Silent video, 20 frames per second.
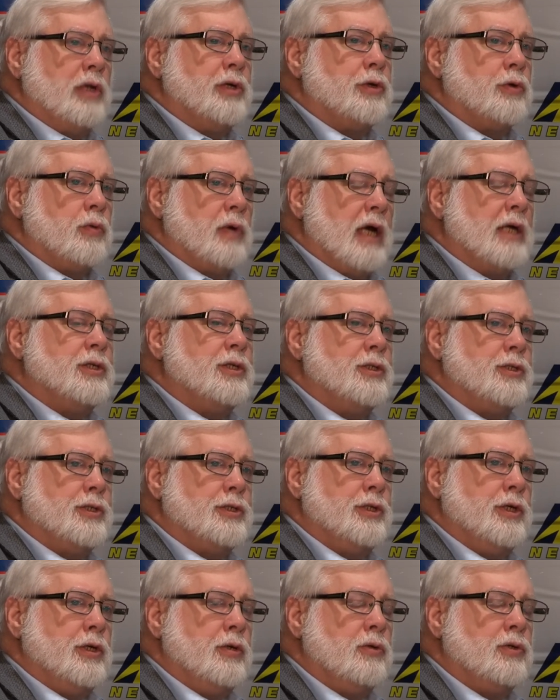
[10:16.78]
what
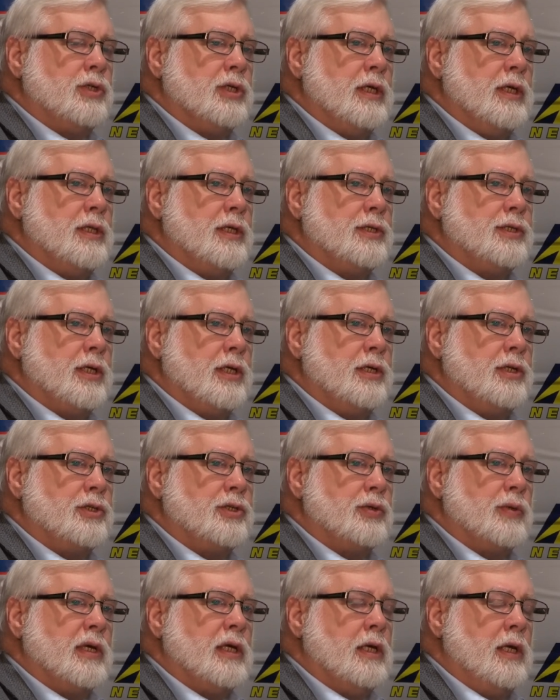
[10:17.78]
directions do you see this
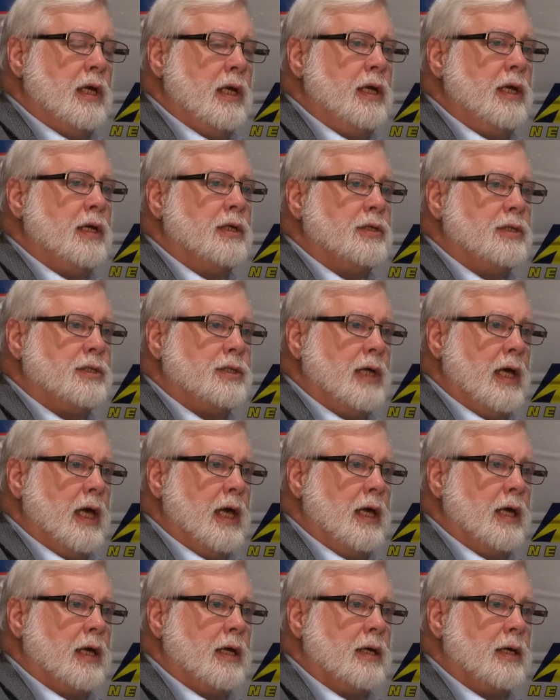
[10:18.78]
industry needing to
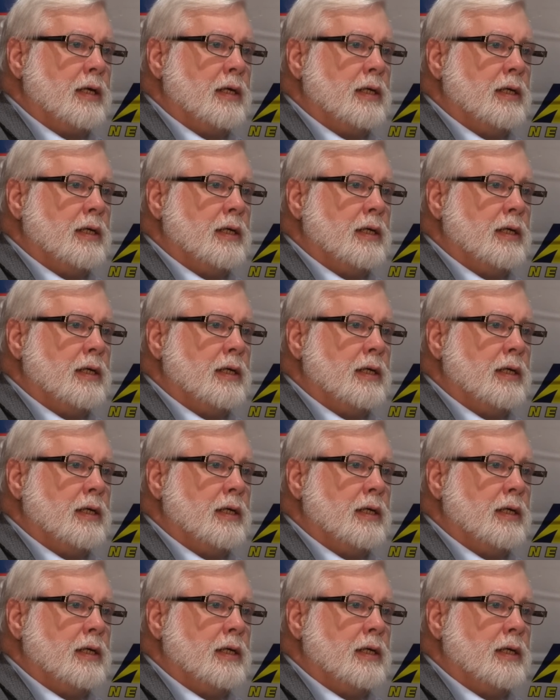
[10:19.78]
take,